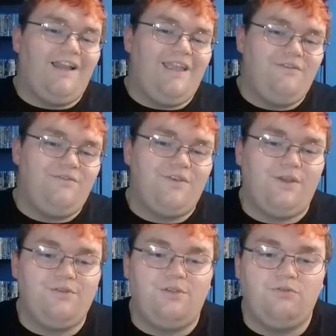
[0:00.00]
Even for
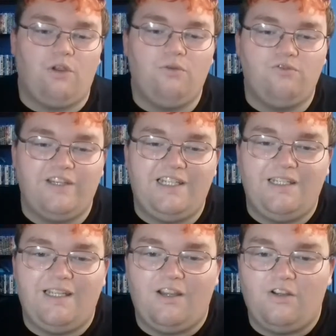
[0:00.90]
those who don't
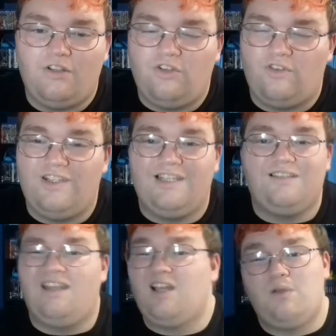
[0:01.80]
really are not really
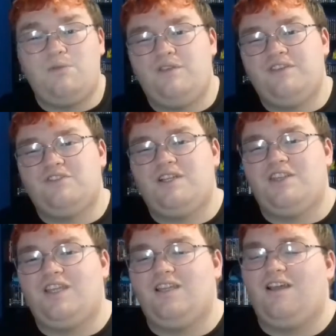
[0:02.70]
into Lego movies or
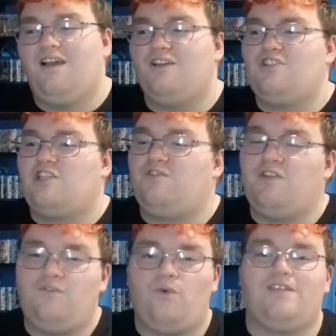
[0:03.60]
anything, just for
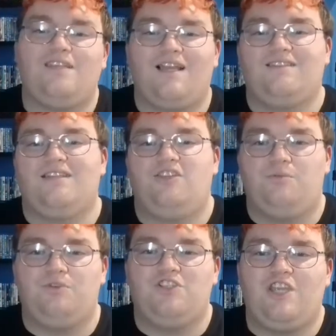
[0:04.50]
the voice acting and the
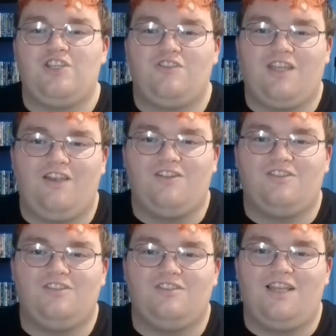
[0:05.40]
appreciation of the
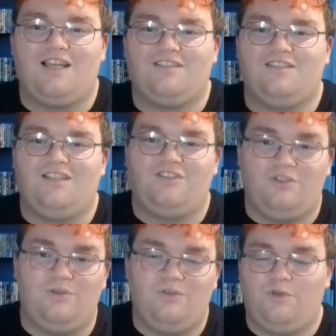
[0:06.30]
characters and the actors that
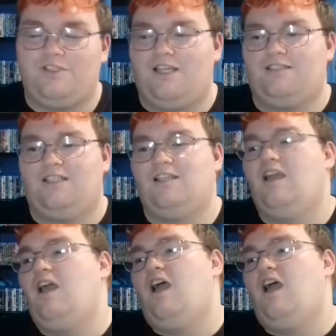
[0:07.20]
do the voice acting,